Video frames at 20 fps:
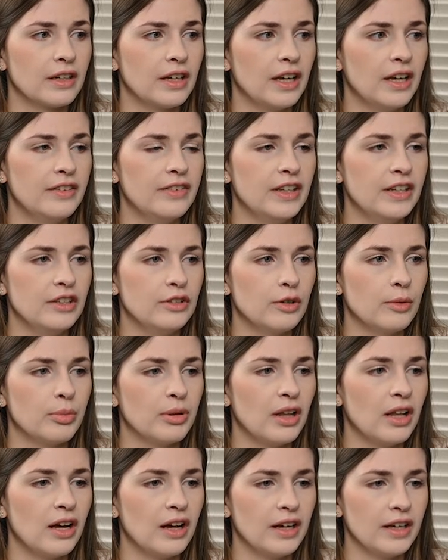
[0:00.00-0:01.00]
And then you
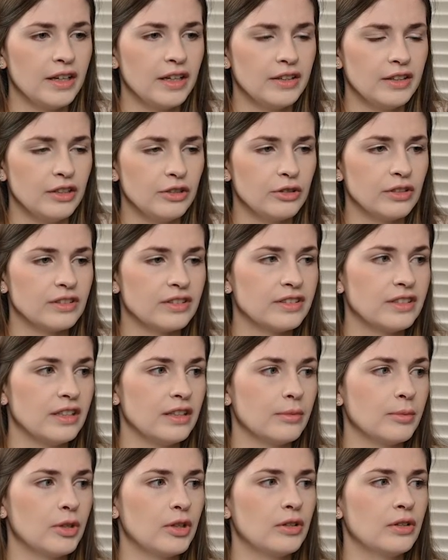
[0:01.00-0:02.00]
apply and then you can see
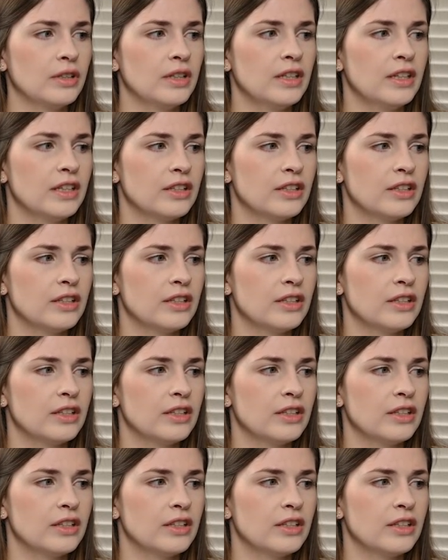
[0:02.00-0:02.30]
them all.